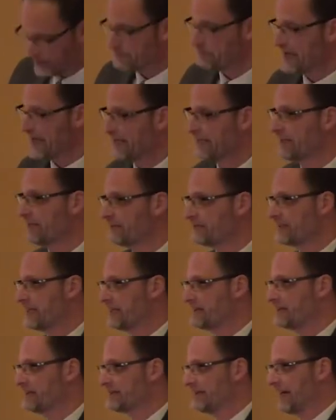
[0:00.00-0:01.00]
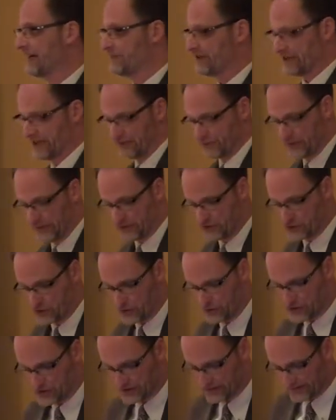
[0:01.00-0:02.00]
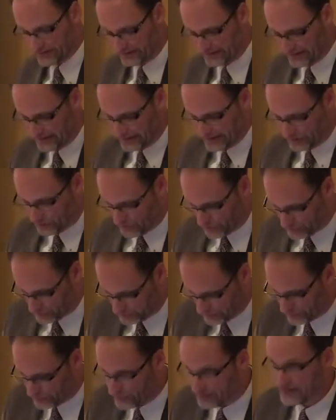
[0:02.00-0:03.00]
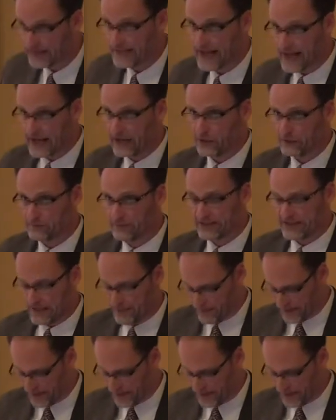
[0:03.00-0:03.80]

when many of Kenya's African-run churches were closed down by a